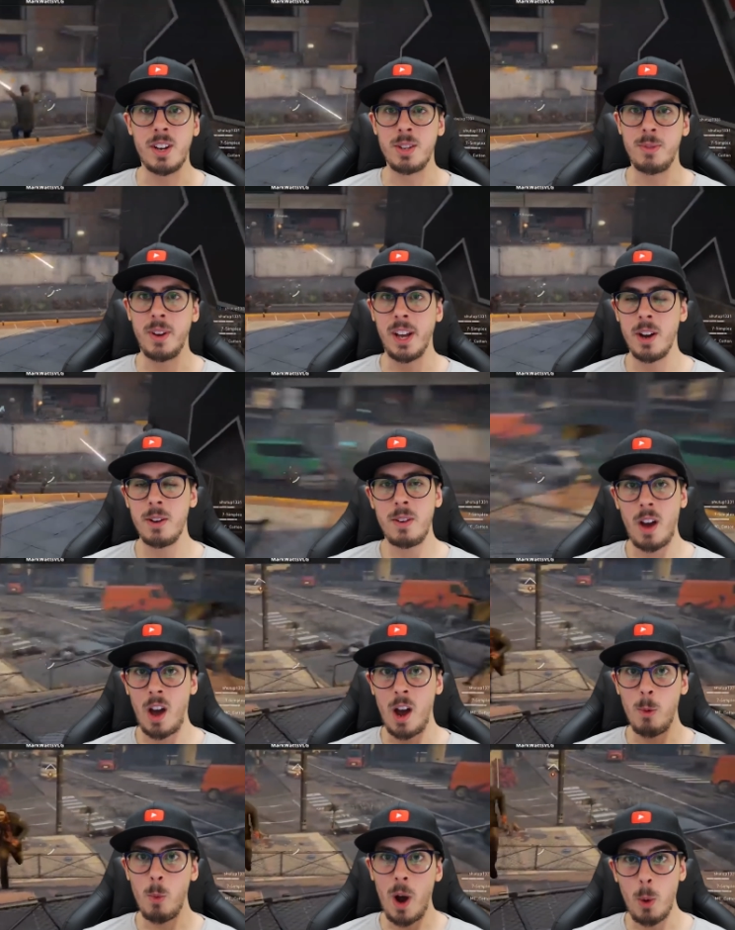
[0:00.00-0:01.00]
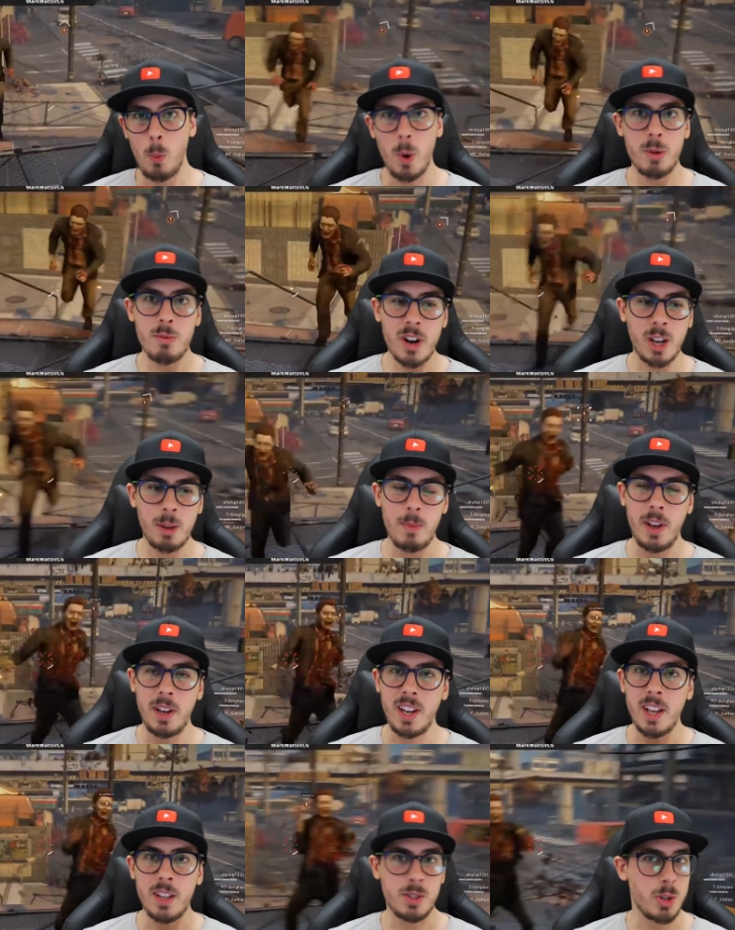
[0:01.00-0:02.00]
this video, uh, what I would recommend
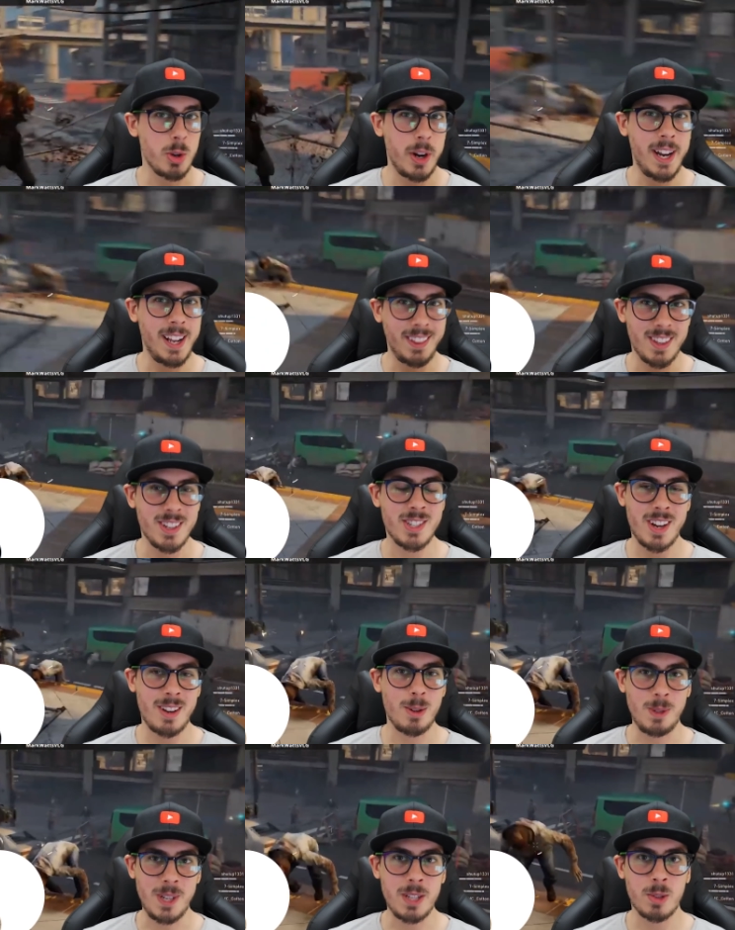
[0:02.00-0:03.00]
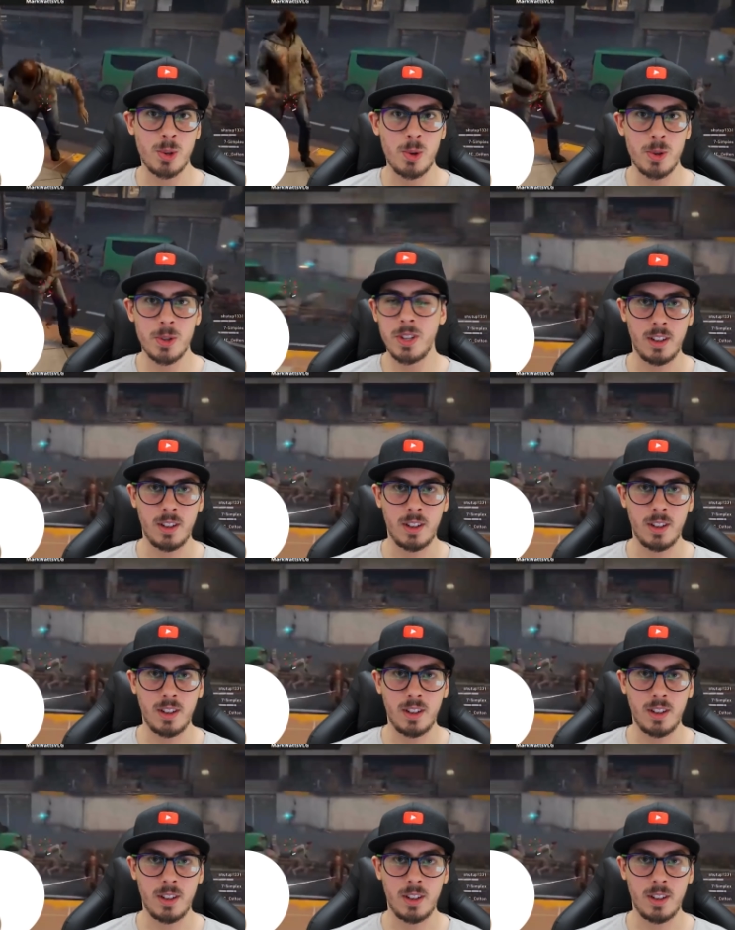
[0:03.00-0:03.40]
is joining the Shadow Discord.